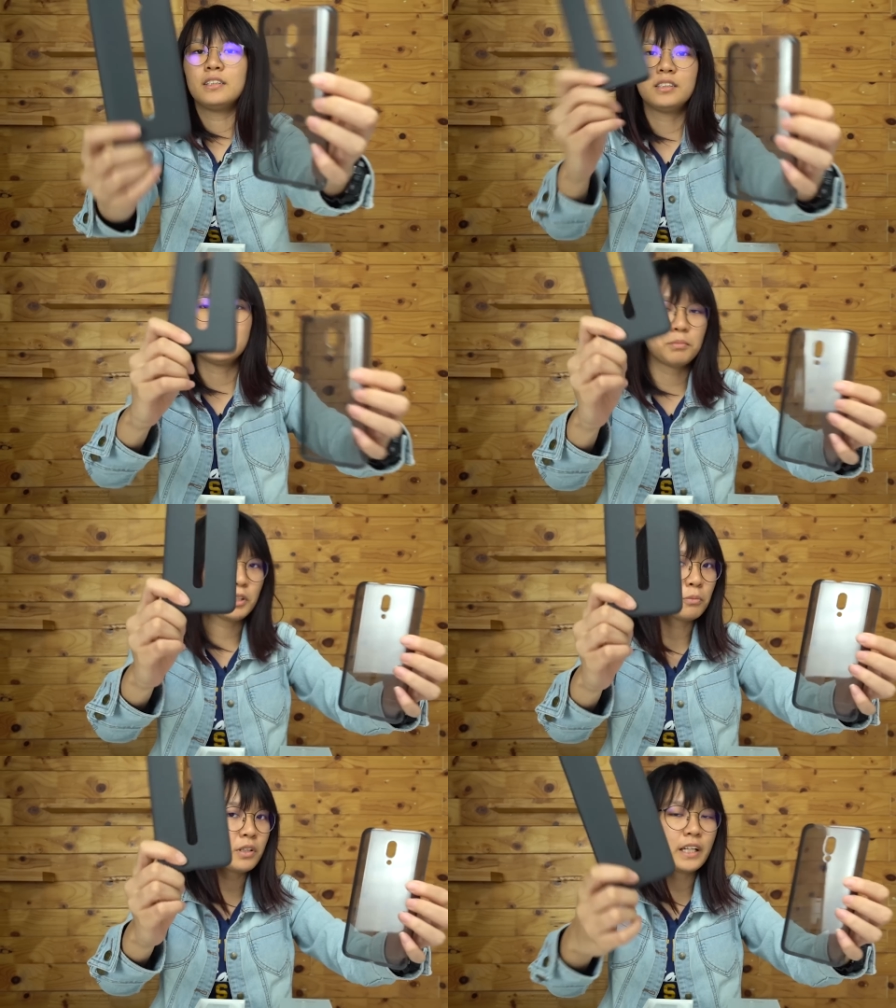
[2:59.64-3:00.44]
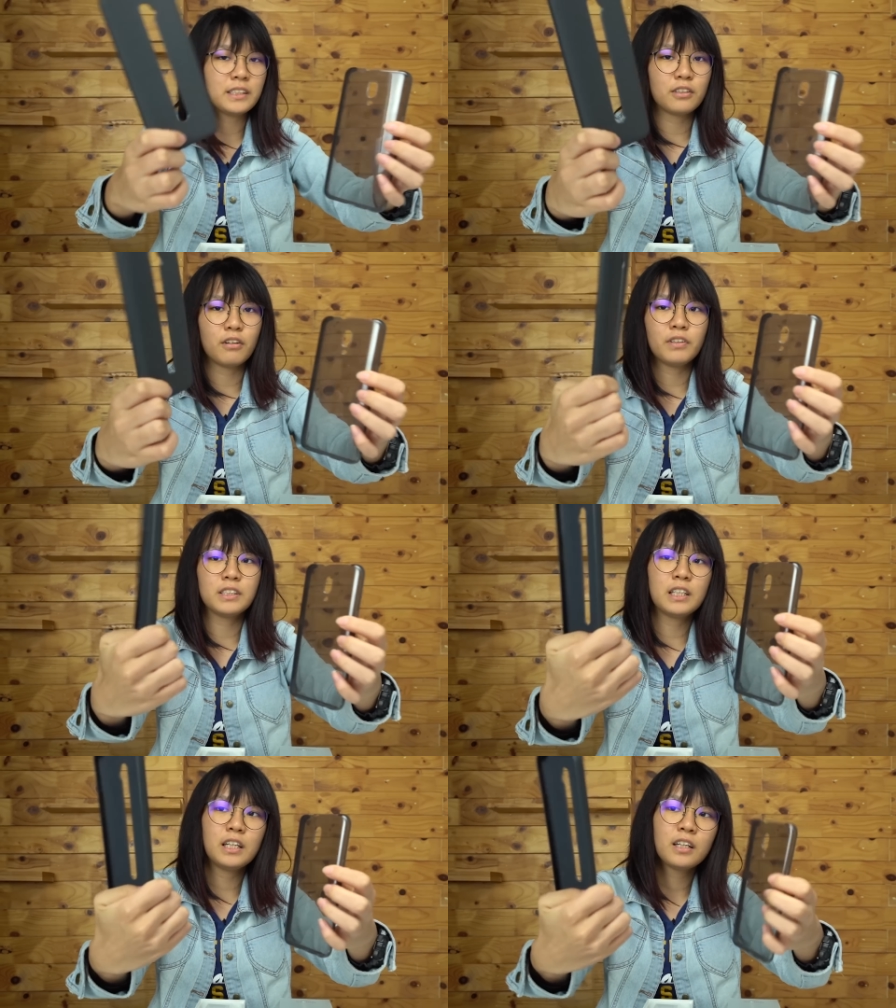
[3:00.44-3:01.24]
this is much more nicer,
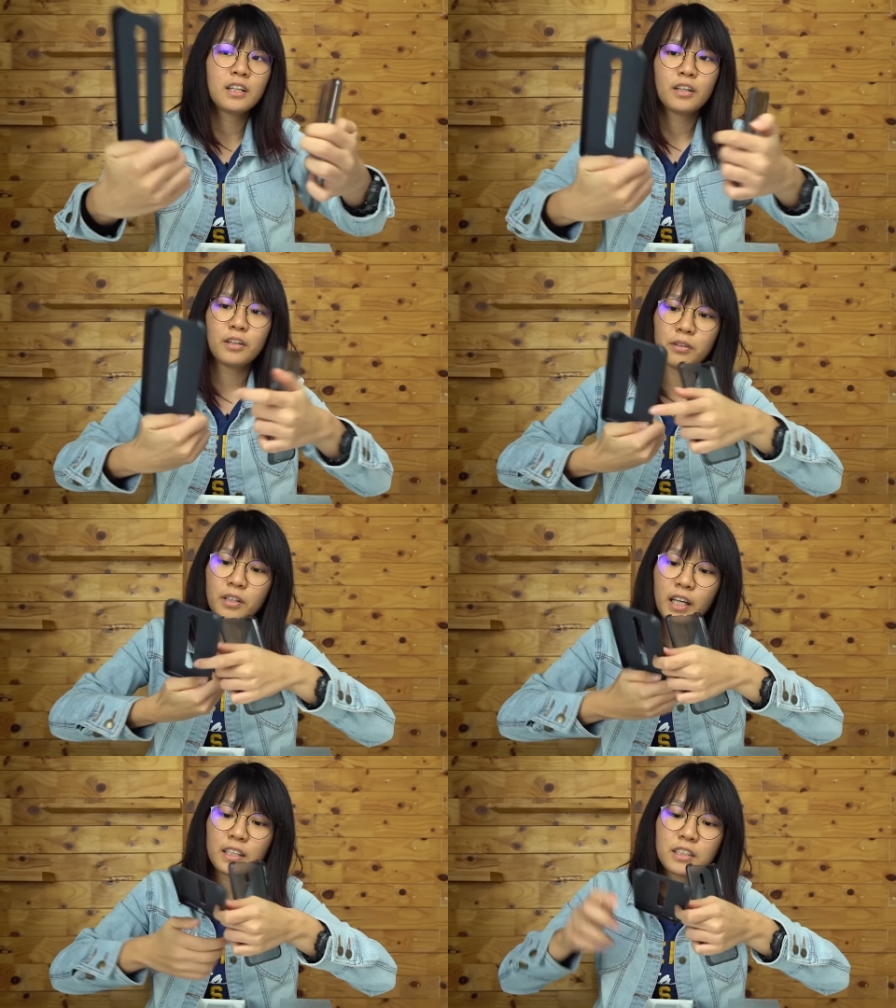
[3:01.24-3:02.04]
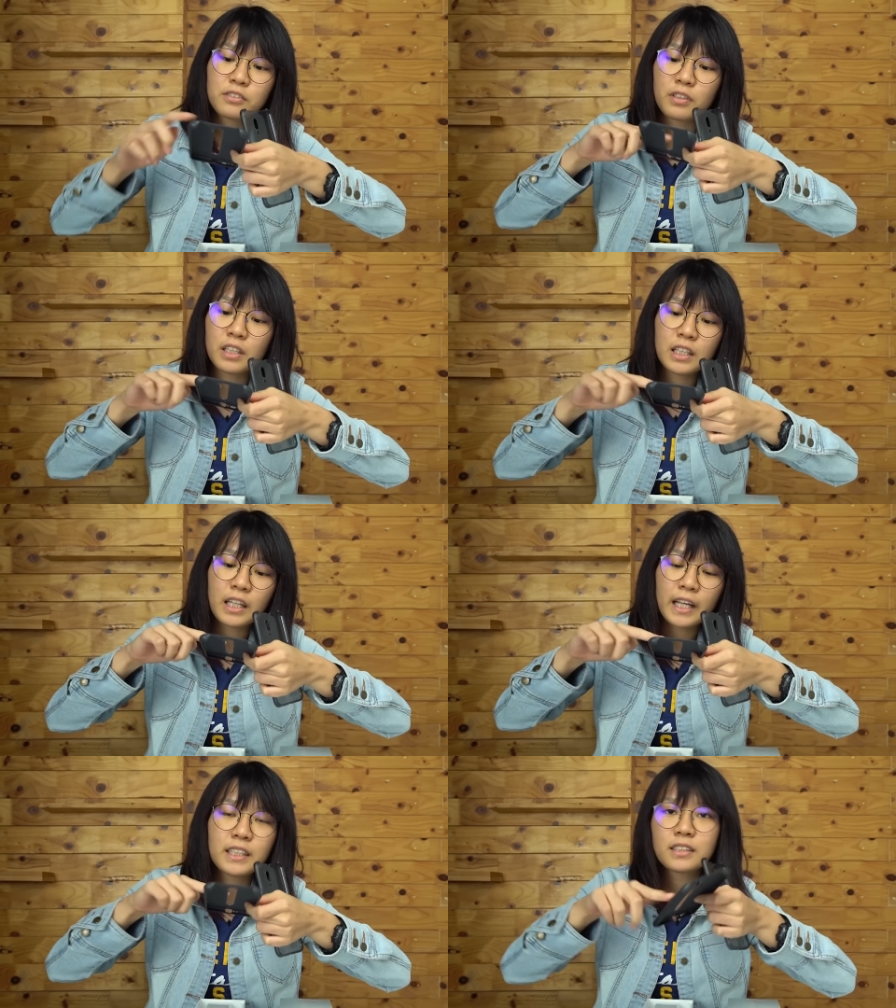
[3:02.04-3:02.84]
obviously. You get this really
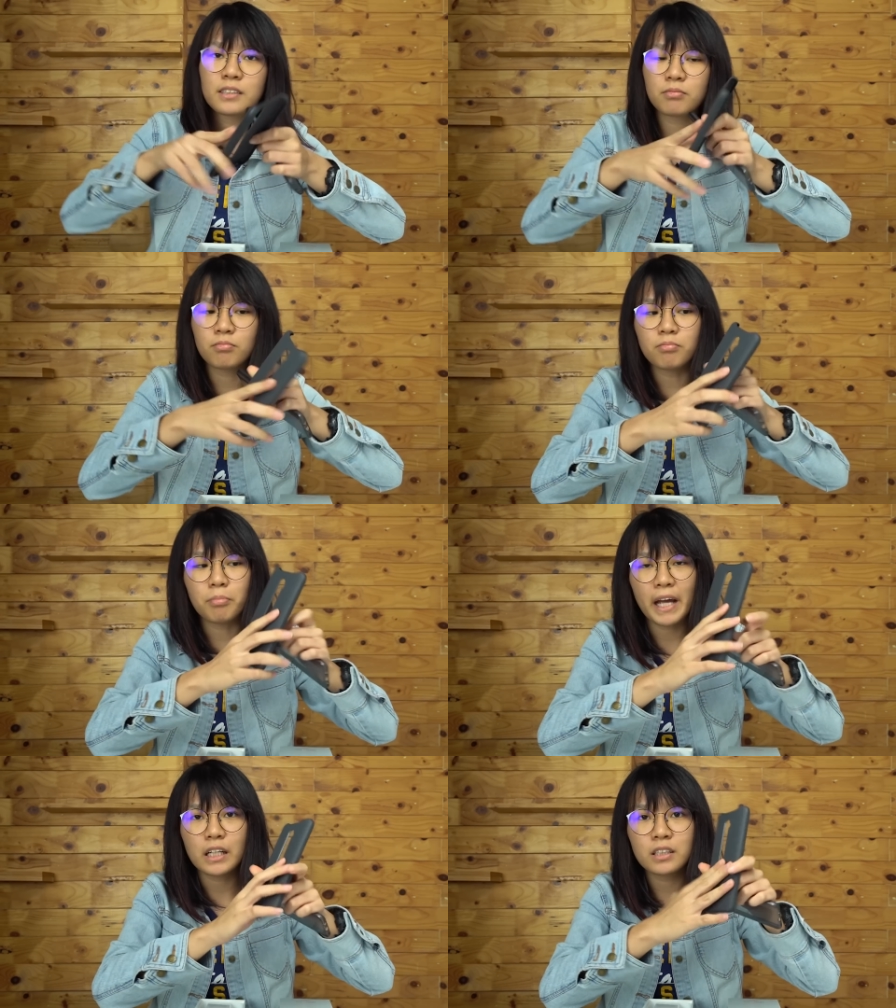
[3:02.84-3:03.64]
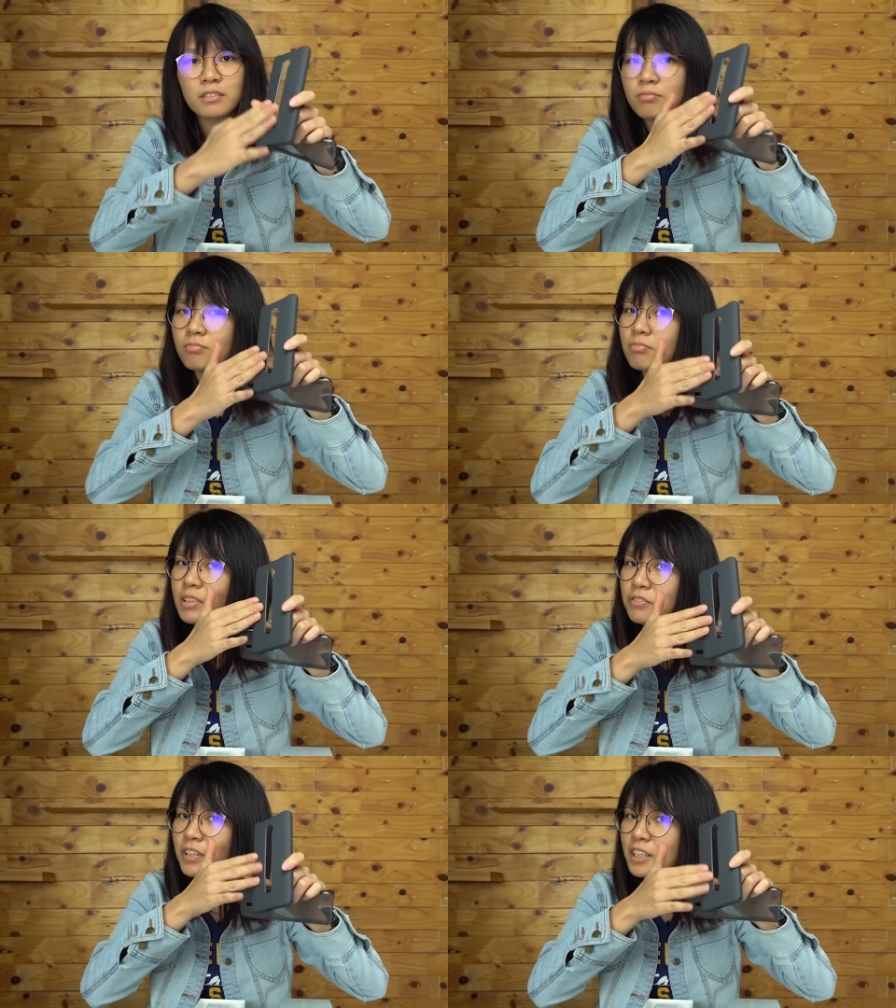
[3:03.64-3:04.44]
nice back.
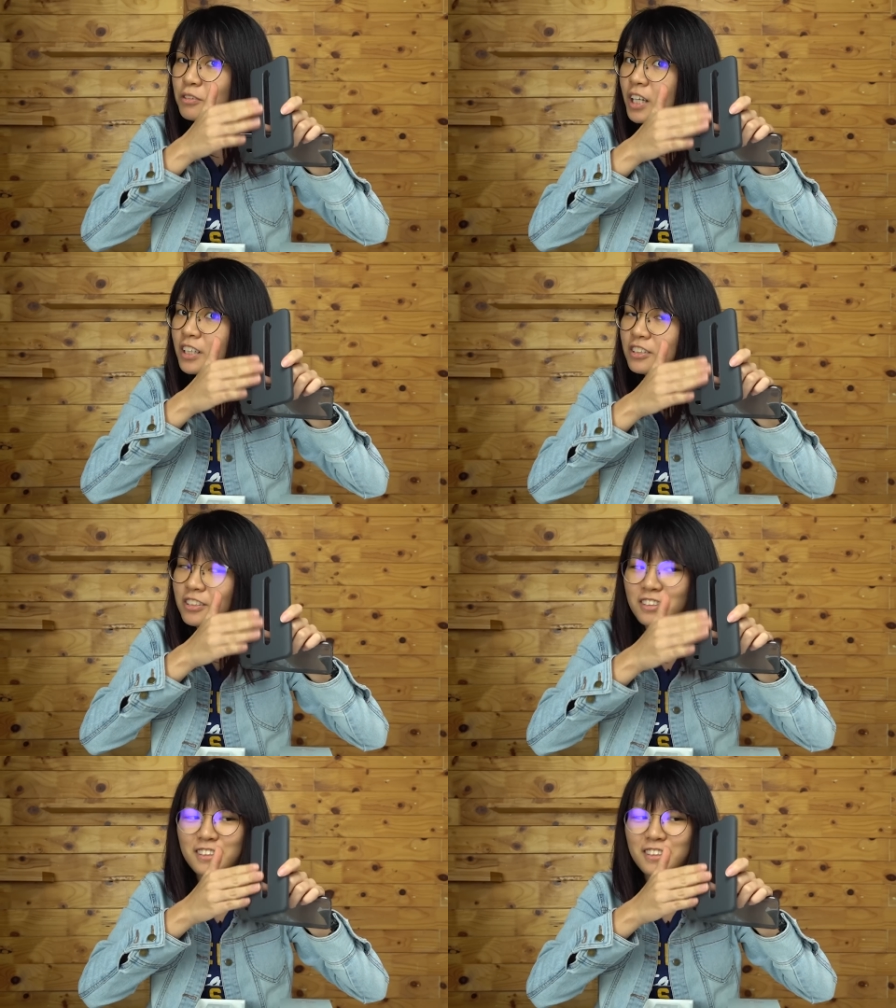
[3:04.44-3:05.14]
It's very nice to touch.